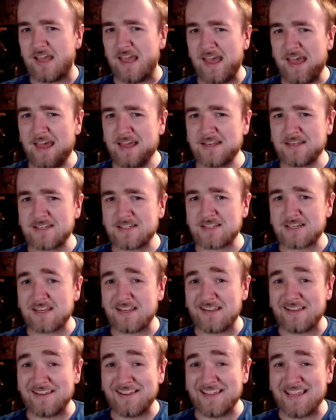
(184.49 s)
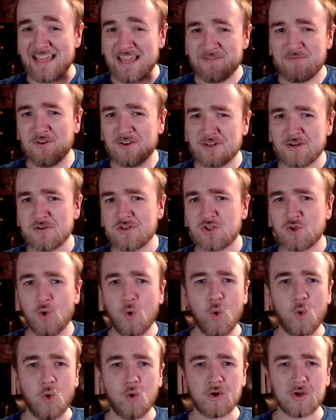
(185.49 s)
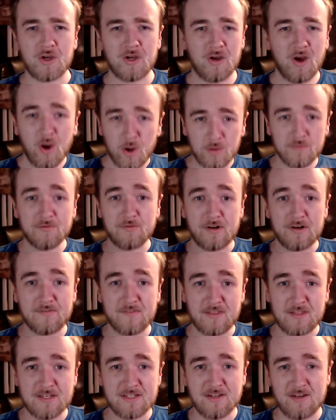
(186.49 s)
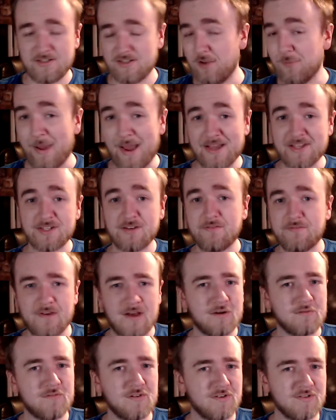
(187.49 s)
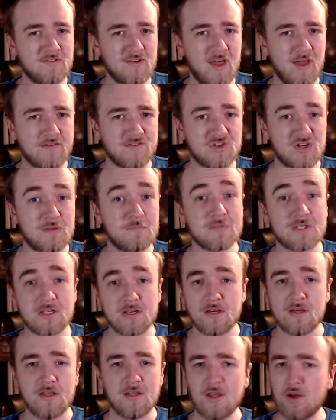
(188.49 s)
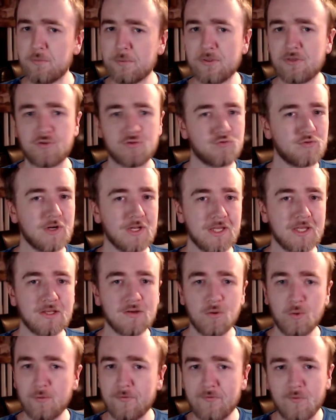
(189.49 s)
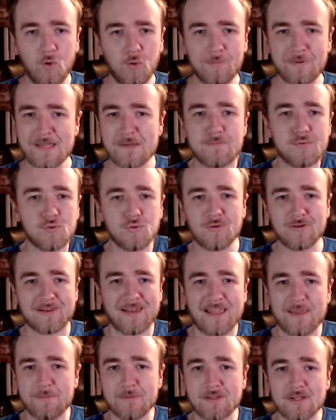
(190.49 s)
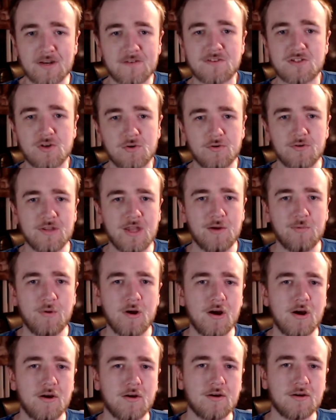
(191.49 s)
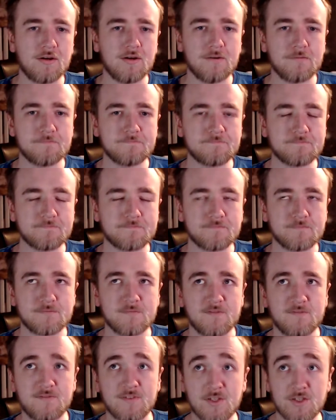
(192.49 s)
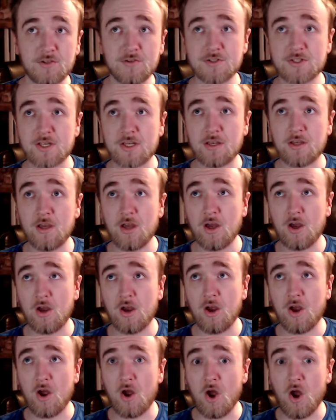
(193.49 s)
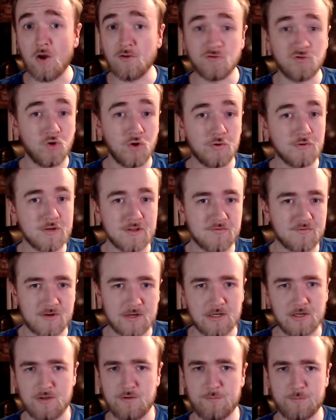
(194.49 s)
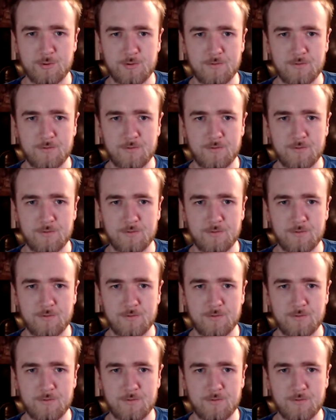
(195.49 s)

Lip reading: And if I don't talk over it for the entire time, as I've found with a lot of live streams, there'll be 3 or 4 people claiming that I've stolen their work for using a royalty-free loop,